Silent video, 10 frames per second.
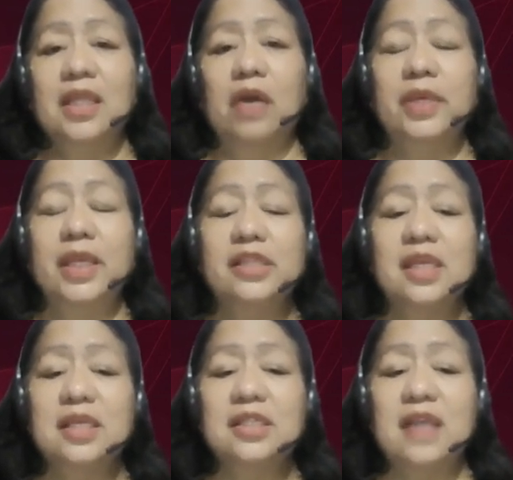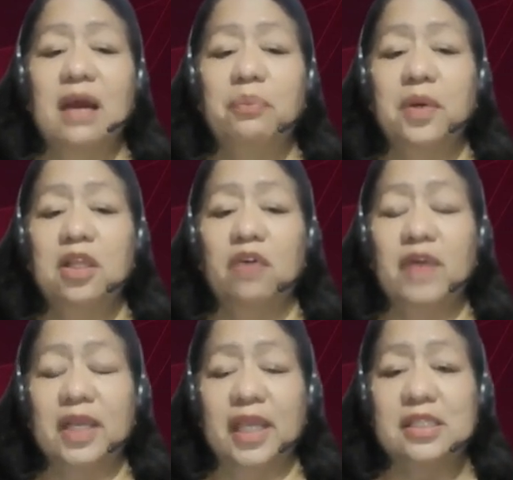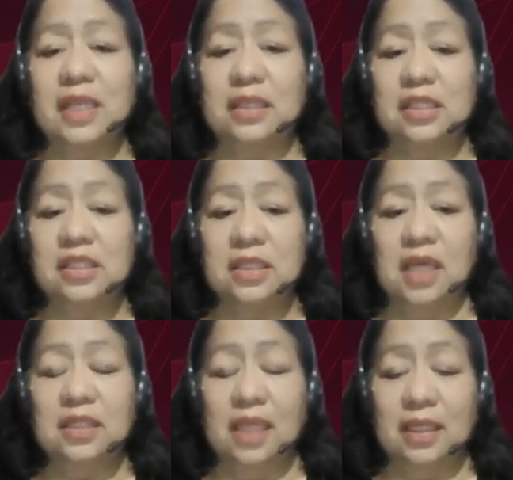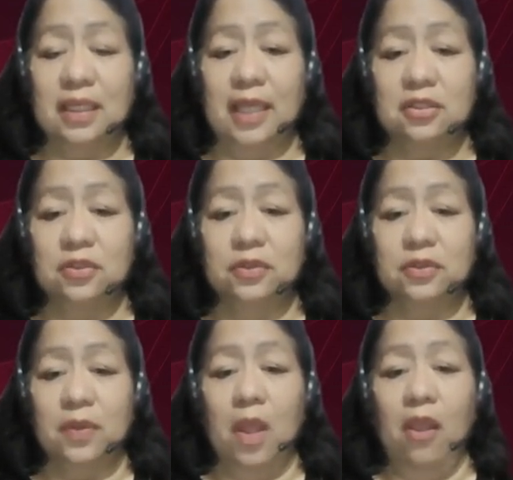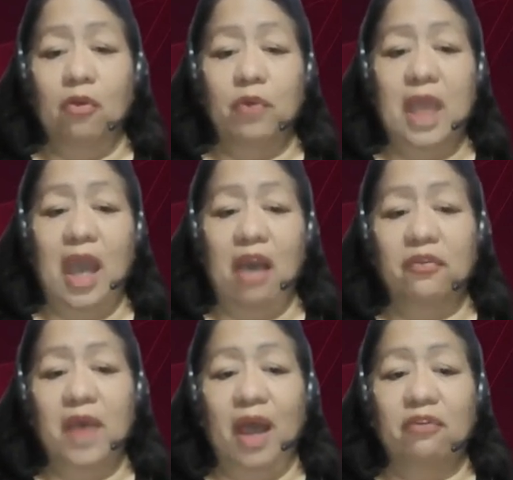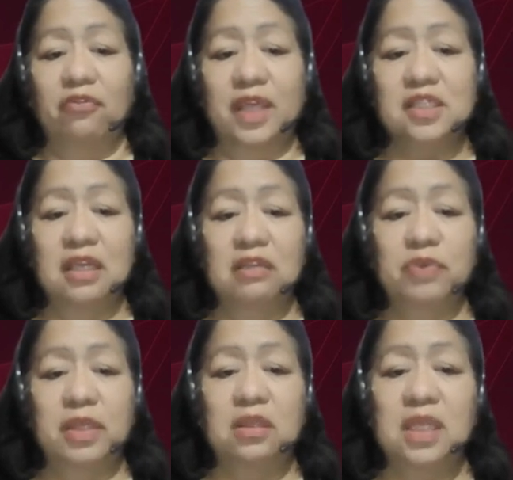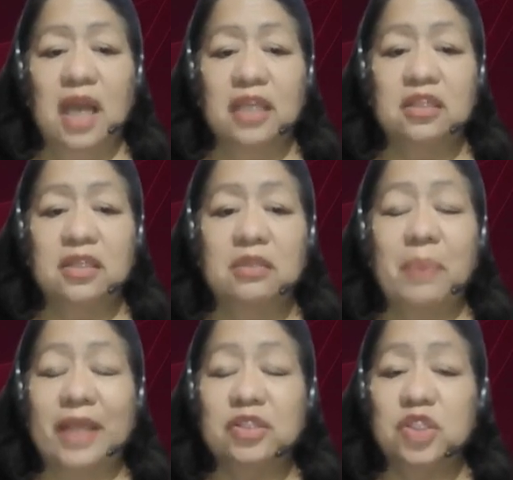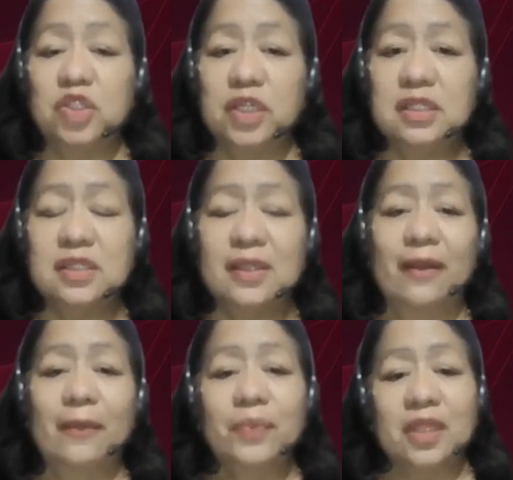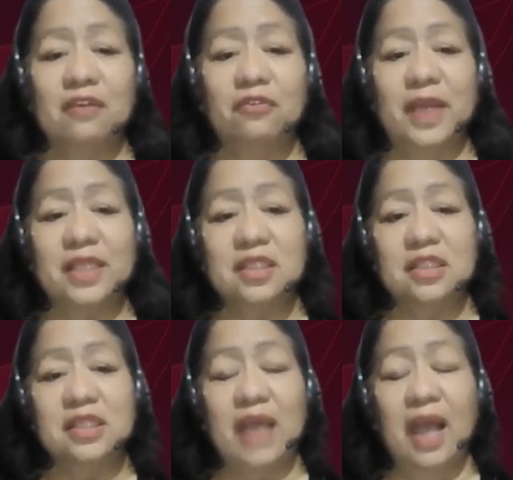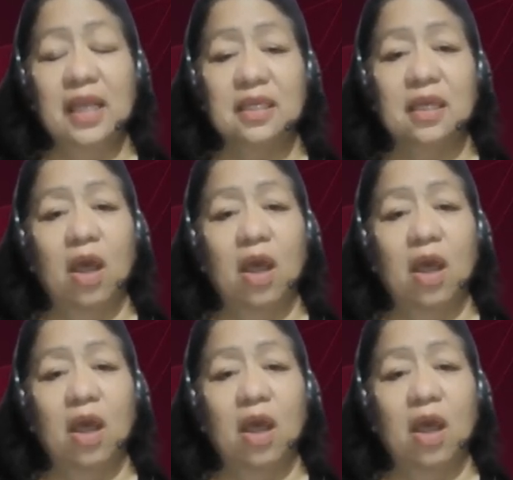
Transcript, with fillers: Now, here's an example of a case that is not a class suit we have a vessel with 300 passengers. The vessel sank,